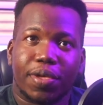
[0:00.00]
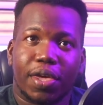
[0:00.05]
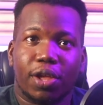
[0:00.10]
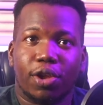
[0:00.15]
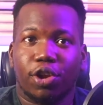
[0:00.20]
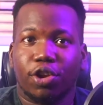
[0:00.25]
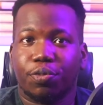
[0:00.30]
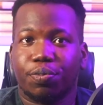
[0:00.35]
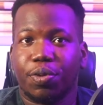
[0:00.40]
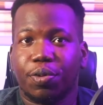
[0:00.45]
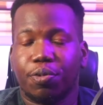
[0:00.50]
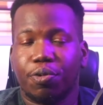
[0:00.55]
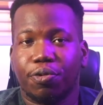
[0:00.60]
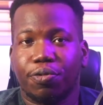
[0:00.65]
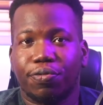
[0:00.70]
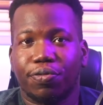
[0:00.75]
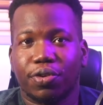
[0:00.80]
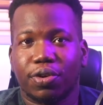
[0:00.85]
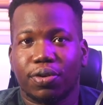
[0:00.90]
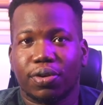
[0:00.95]
a lot of
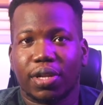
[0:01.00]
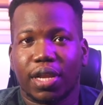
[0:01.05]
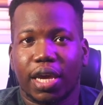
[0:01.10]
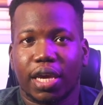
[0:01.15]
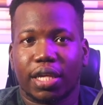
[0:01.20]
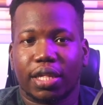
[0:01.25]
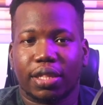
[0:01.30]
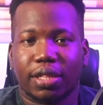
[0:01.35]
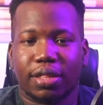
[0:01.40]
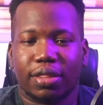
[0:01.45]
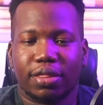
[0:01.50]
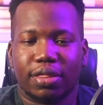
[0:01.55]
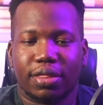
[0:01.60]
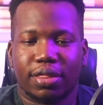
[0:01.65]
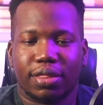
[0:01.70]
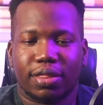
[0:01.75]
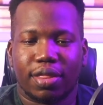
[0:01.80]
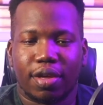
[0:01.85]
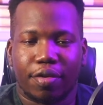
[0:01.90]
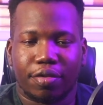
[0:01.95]
people feel like
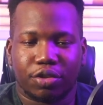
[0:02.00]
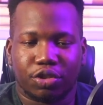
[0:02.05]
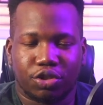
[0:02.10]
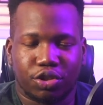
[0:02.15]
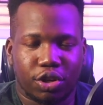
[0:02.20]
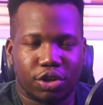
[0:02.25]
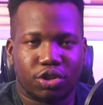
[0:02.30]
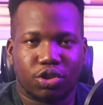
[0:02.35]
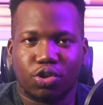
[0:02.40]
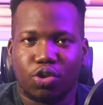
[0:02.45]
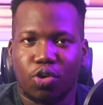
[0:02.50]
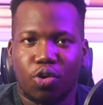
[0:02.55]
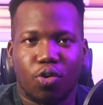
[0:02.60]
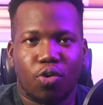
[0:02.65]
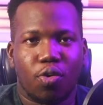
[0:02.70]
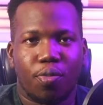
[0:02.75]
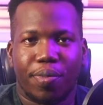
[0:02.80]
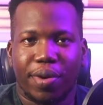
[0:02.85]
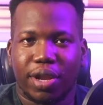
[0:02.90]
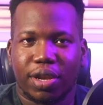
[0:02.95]
there is just no
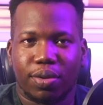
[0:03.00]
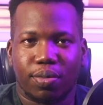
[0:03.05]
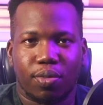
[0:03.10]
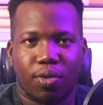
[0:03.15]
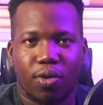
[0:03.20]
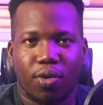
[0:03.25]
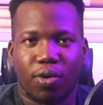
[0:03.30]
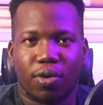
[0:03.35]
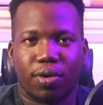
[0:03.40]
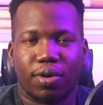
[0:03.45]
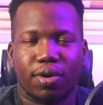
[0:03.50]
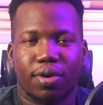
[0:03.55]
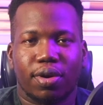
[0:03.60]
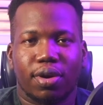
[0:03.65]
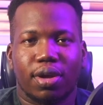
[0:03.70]
hope anymore.